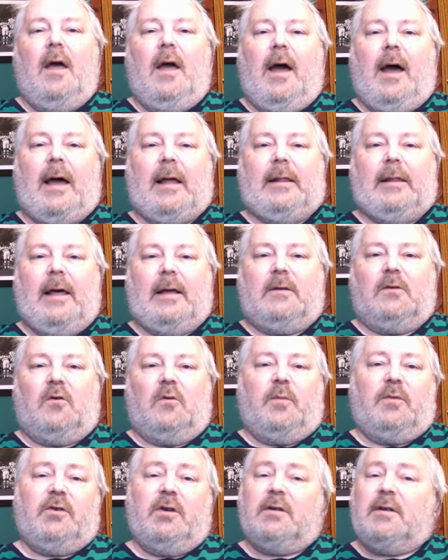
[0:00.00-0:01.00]
Atletico
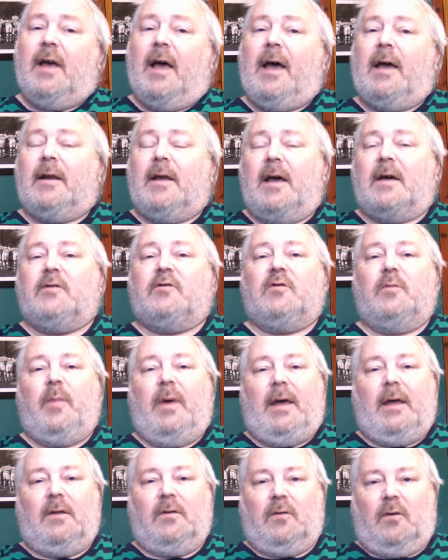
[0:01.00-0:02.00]
Madrid and has
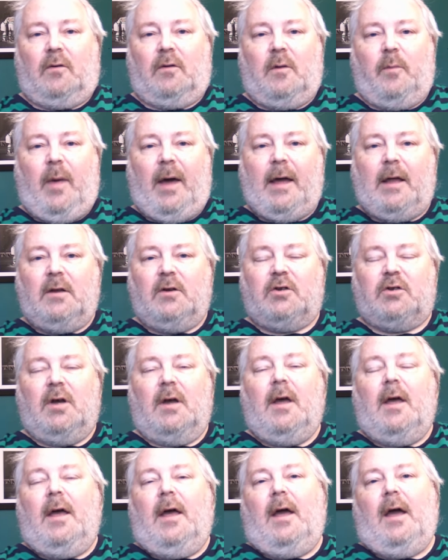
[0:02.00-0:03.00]
remained on the bench
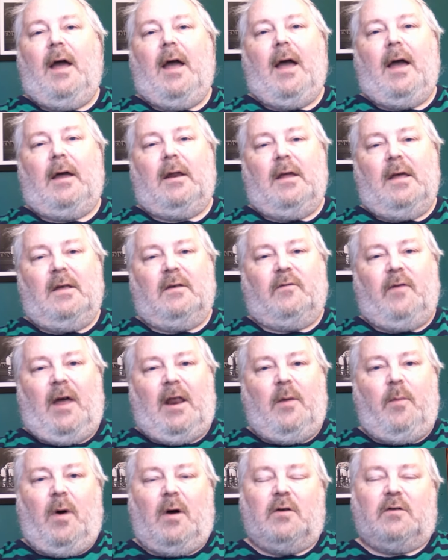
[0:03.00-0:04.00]
and is
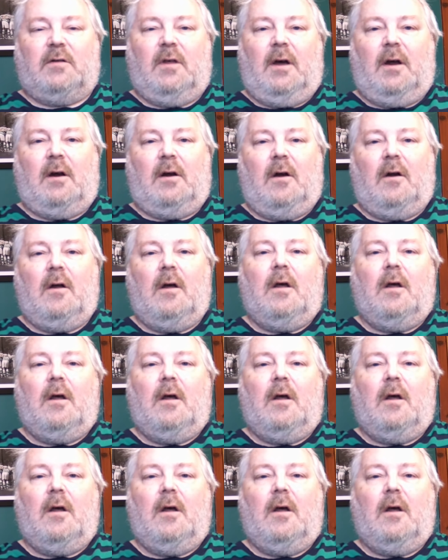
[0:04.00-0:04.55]
very much their